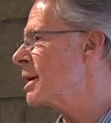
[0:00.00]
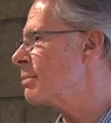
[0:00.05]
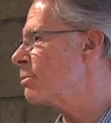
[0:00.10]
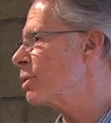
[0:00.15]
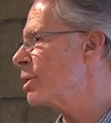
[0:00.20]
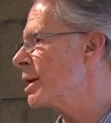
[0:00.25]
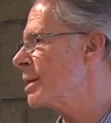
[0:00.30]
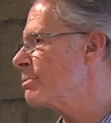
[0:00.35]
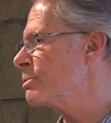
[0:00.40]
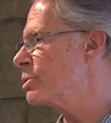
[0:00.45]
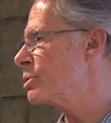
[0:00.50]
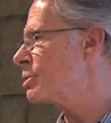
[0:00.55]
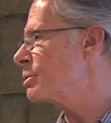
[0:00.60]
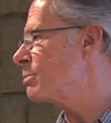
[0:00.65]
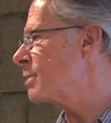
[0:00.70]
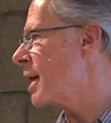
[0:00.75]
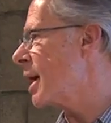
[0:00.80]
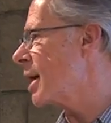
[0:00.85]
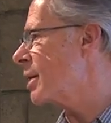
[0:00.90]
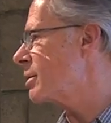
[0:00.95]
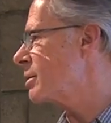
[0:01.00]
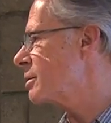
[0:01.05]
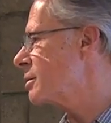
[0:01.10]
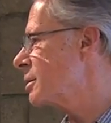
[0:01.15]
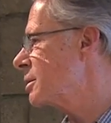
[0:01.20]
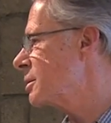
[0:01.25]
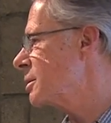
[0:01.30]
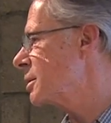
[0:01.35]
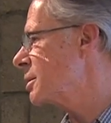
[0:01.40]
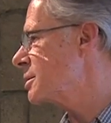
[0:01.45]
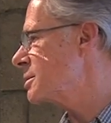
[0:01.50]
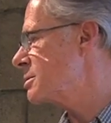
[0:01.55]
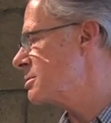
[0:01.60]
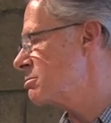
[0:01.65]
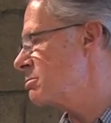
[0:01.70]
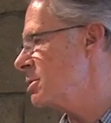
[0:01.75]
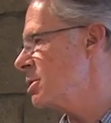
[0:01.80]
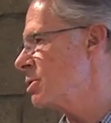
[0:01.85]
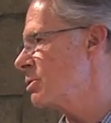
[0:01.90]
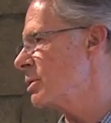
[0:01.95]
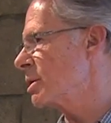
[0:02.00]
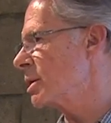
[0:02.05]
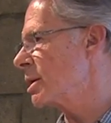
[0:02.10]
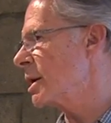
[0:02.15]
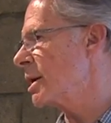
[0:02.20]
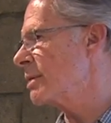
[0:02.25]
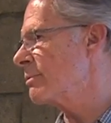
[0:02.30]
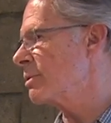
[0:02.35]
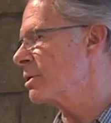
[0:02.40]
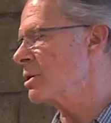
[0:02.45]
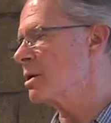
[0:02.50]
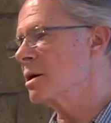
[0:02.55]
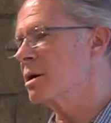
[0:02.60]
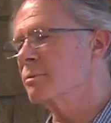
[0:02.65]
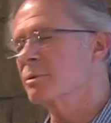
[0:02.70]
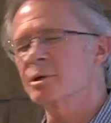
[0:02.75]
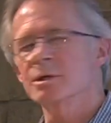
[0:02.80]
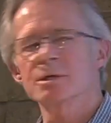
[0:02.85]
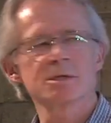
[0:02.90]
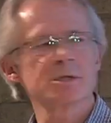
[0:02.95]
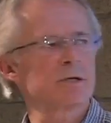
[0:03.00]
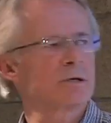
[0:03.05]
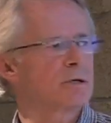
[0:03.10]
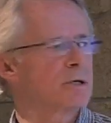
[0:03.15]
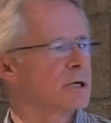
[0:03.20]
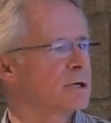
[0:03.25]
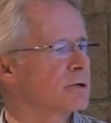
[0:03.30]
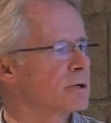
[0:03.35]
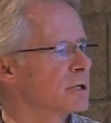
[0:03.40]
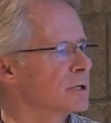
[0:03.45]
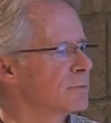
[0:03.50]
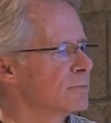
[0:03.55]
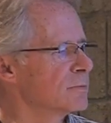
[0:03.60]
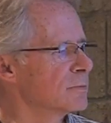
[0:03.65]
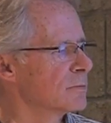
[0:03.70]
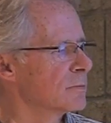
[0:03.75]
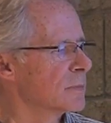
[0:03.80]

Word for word: able to empty their bladder? And it's, you know, in a kind of a common shared area.